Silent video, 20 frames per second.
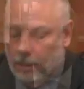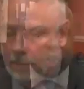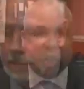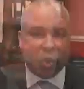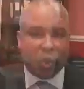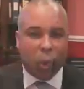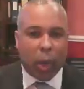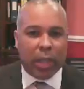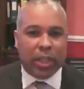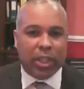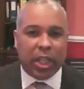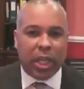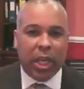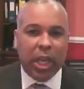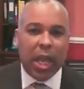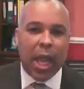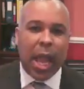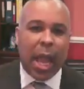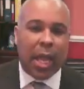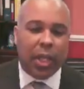the
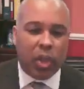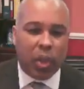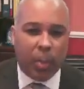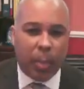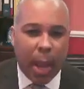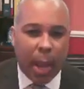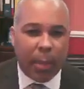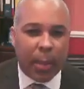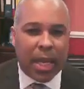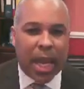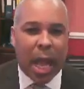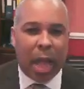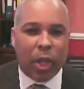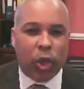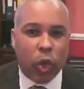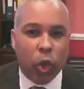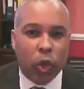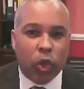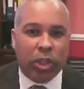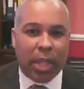situation and to maybe
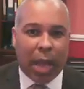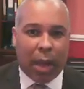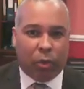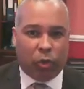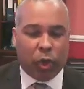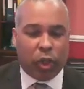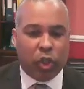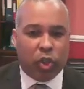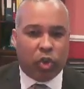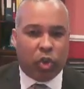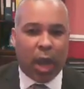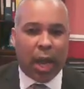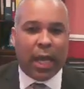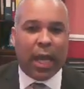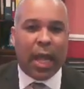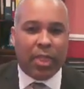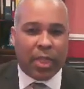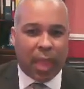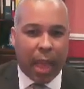not use that restraint